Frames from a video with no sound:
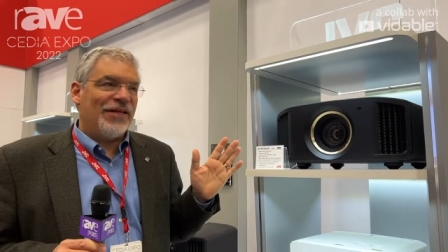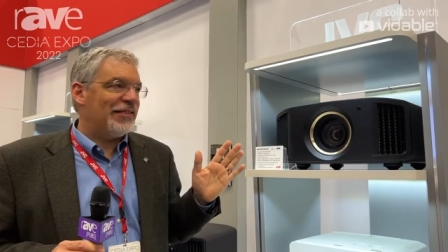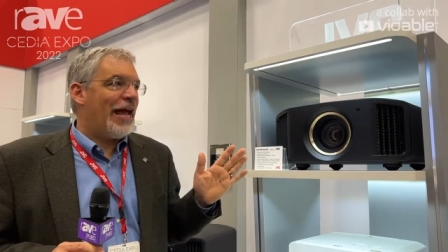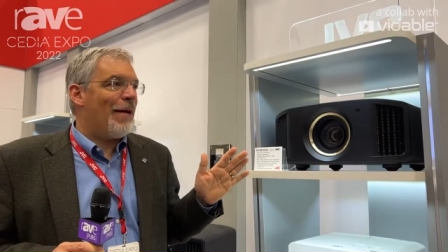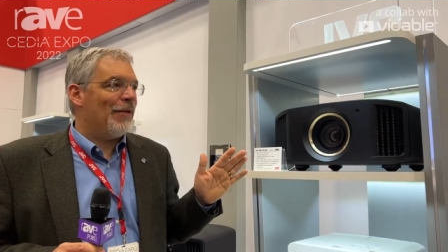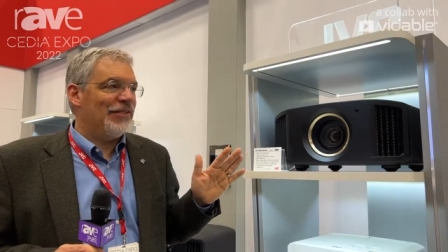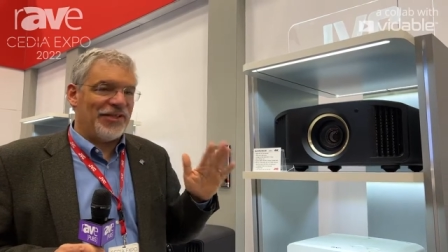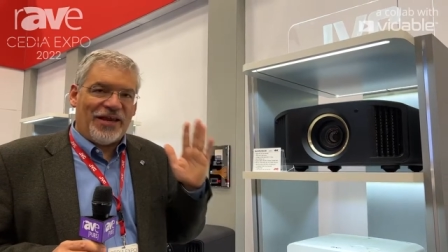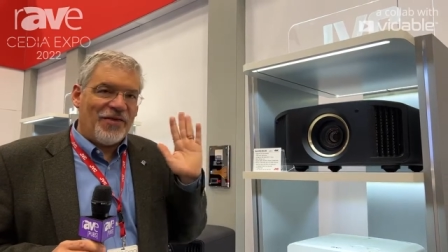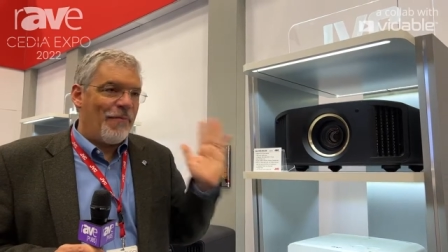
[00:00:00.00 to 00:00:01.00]
this happens
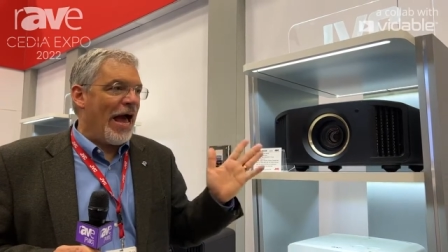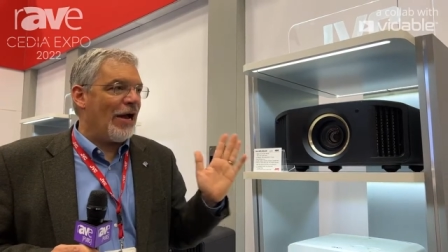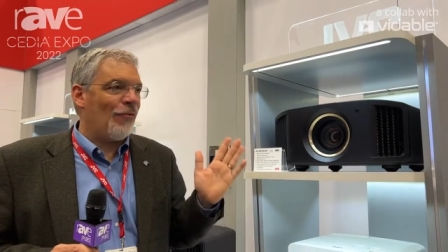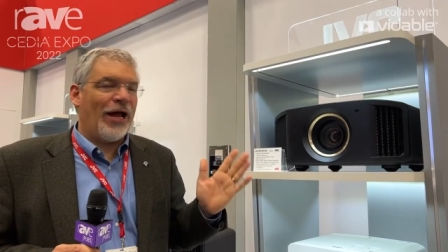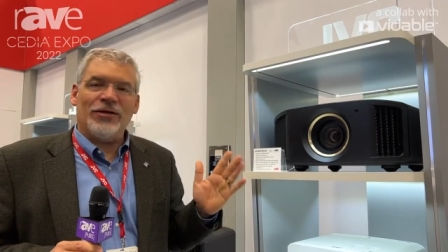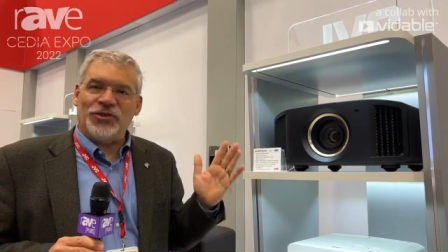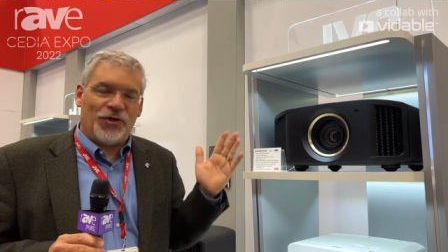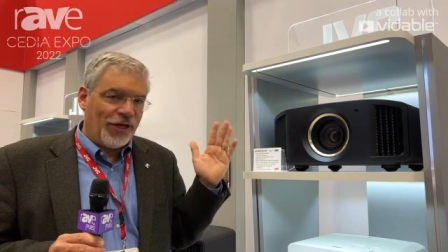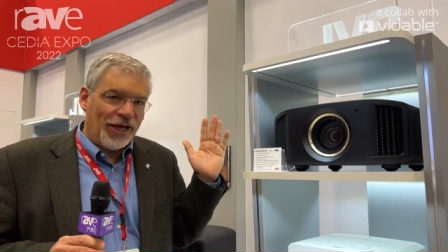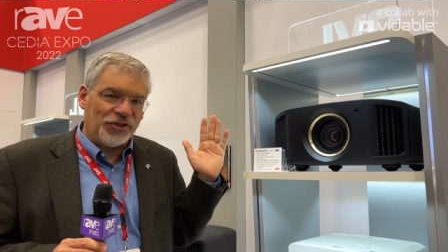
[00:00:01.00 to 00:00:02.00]
in the background, so
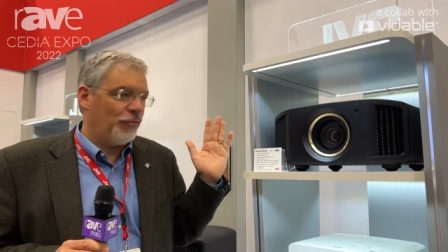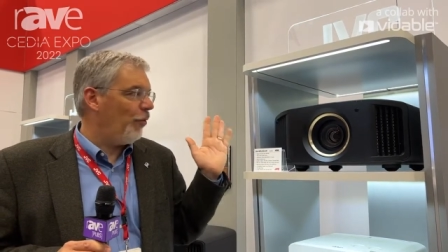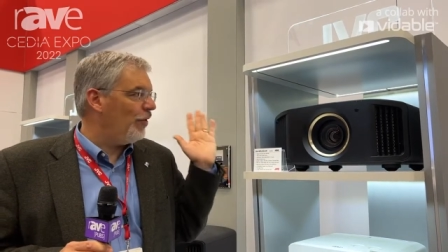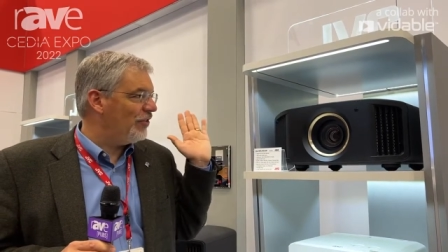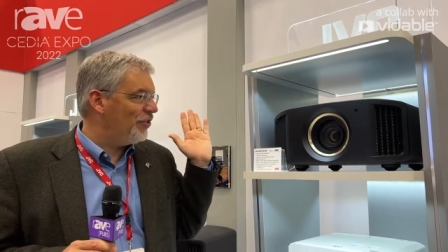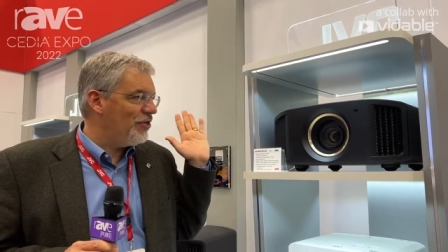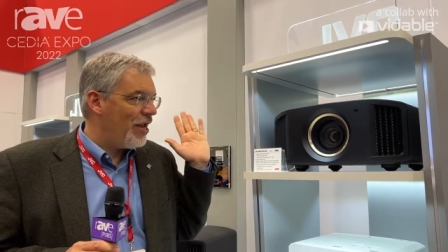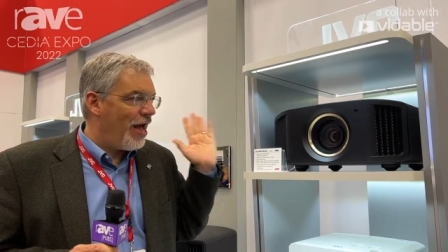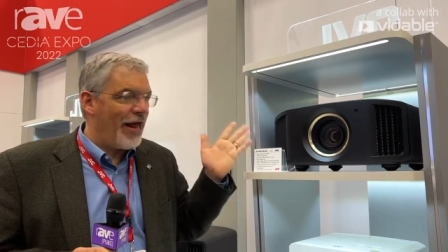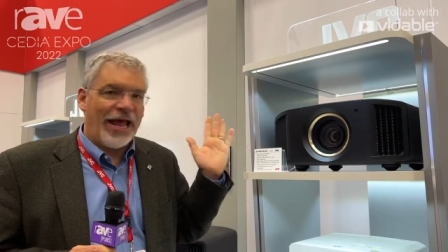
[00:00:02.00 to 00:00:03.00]
the customer does
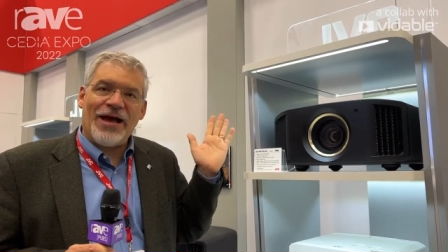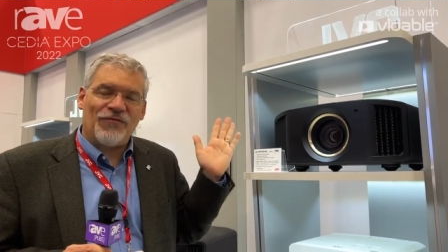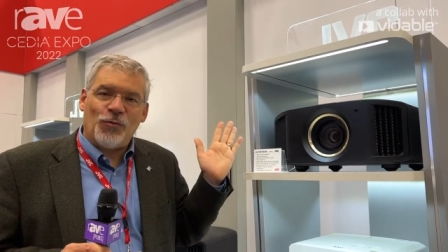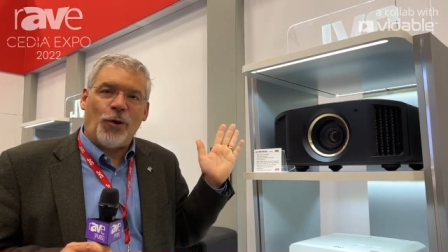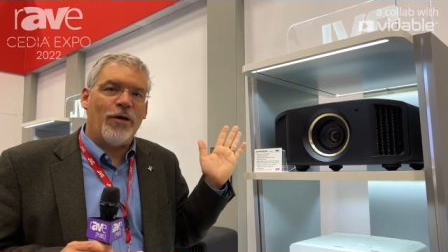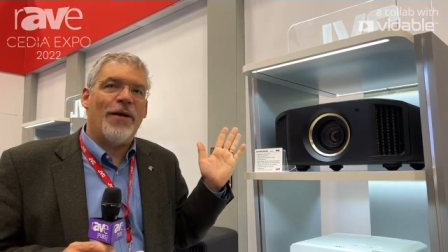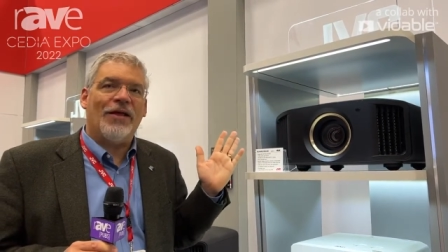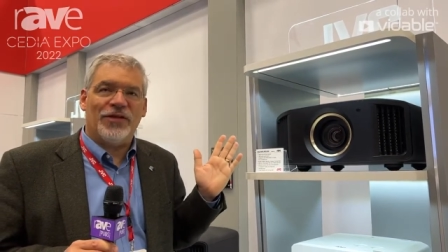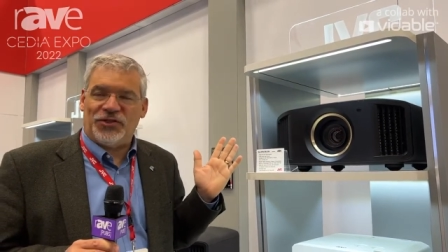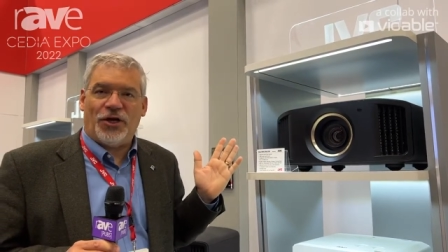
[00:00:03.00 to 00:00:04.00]
not have to worry
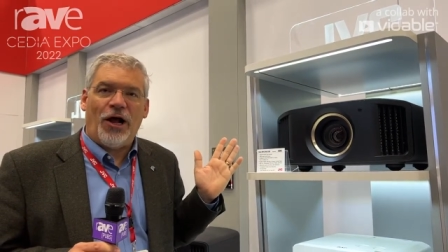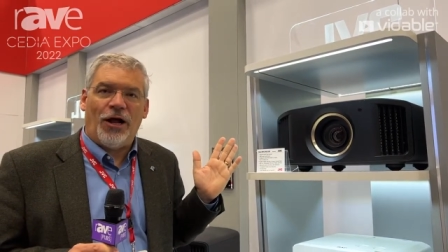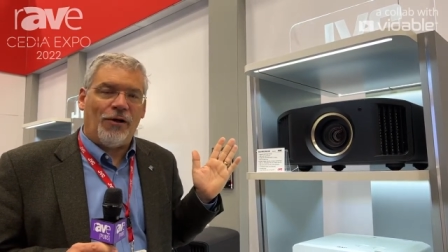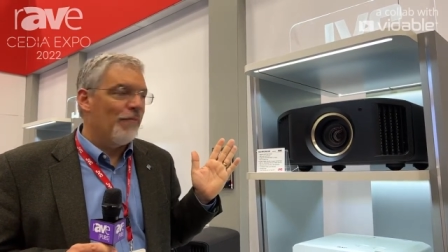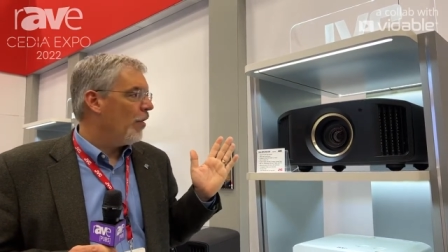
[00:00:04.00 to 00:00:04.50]
about this at all.